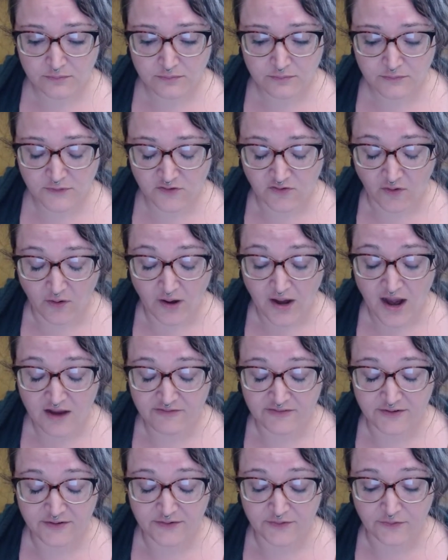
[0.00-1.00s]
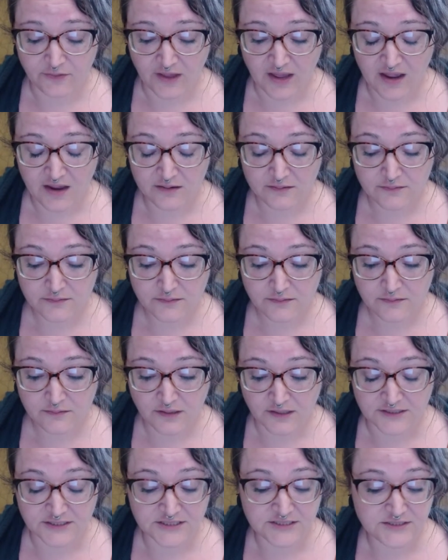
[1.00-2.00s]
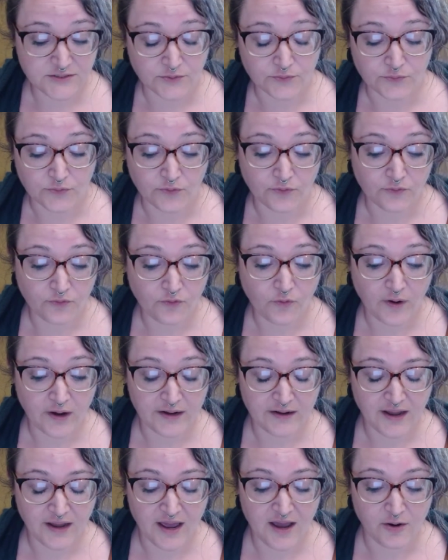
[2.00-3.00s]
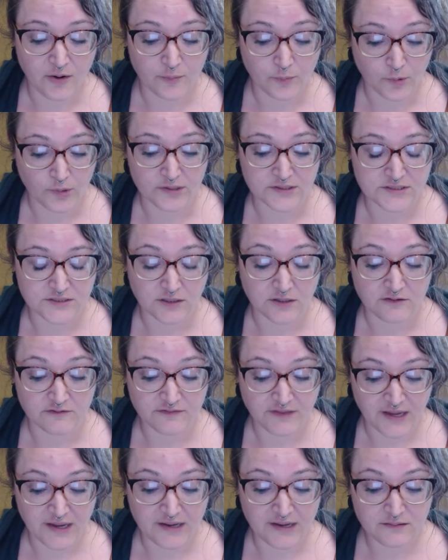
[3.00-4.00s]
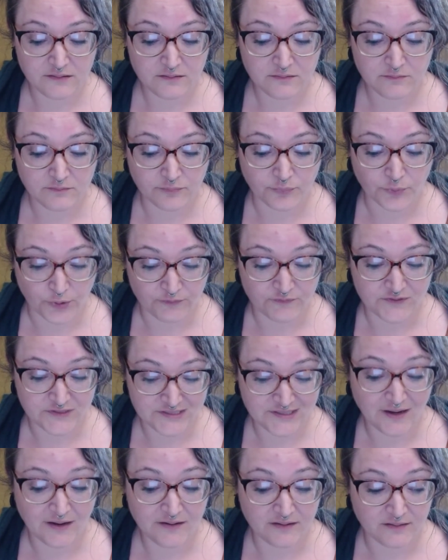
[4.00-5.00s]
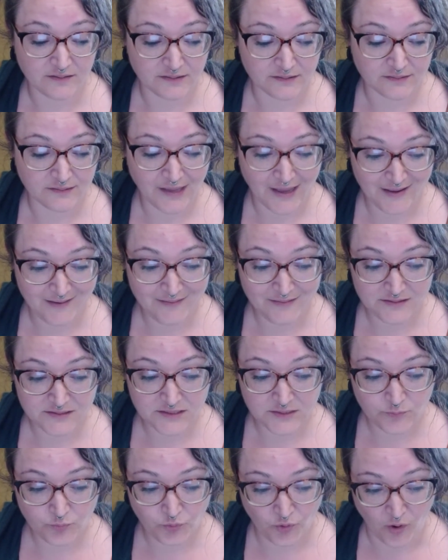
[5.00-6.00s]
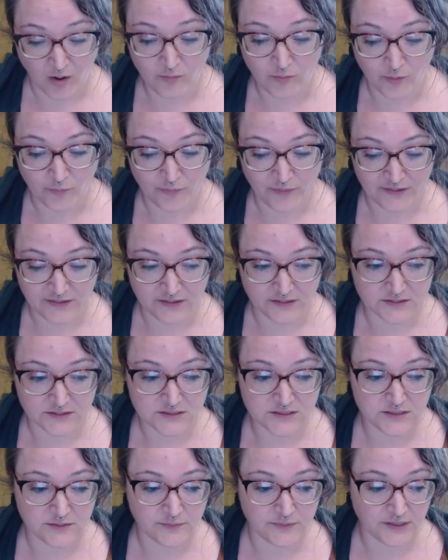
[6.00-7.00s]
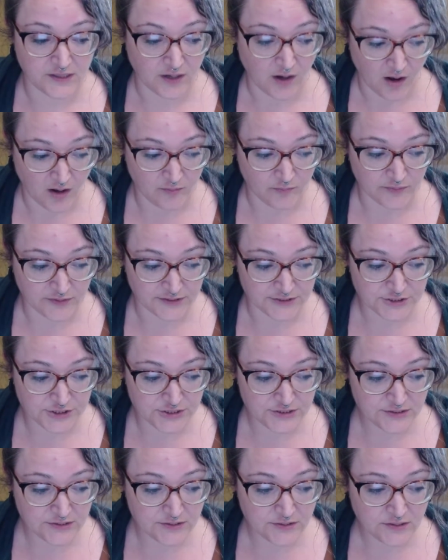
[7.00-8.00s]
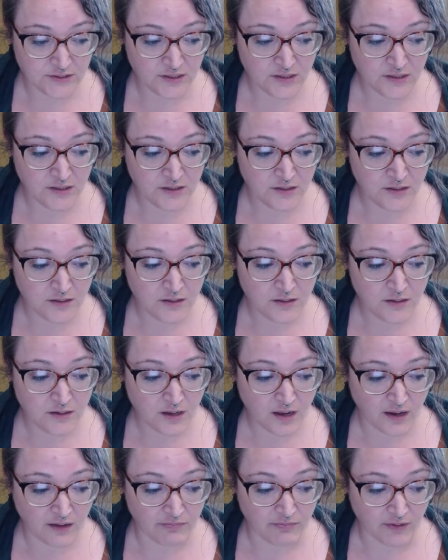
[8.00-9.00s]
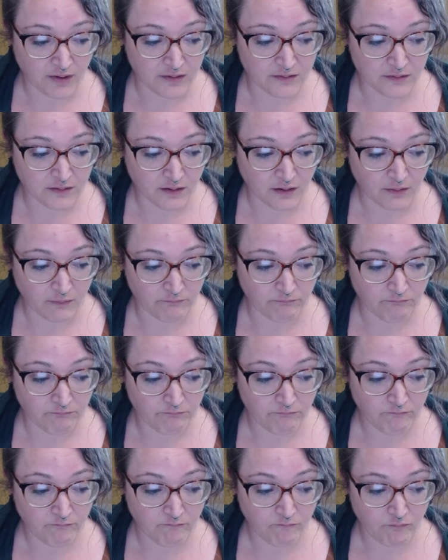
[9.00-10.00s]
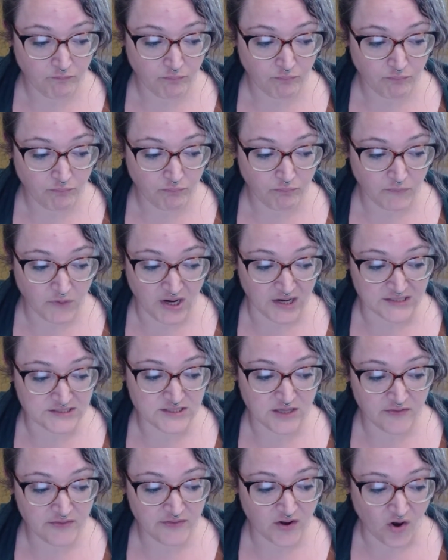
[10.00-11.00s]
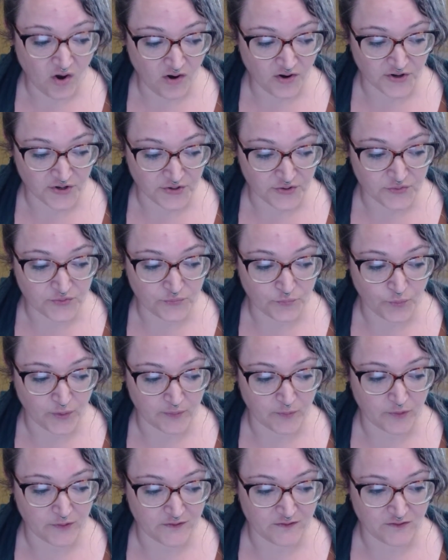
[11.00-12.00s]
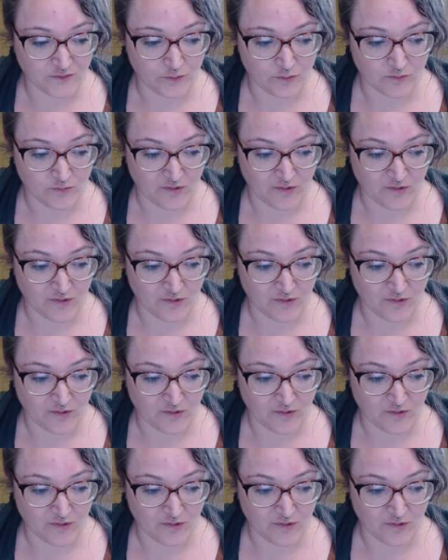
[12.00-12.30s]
So I have to do that. I just don't know quite how I'm going to solve that. But I've decided like that is the problem that needs to be accomplished. And then yeah, it's not that hard what I'm going to do with the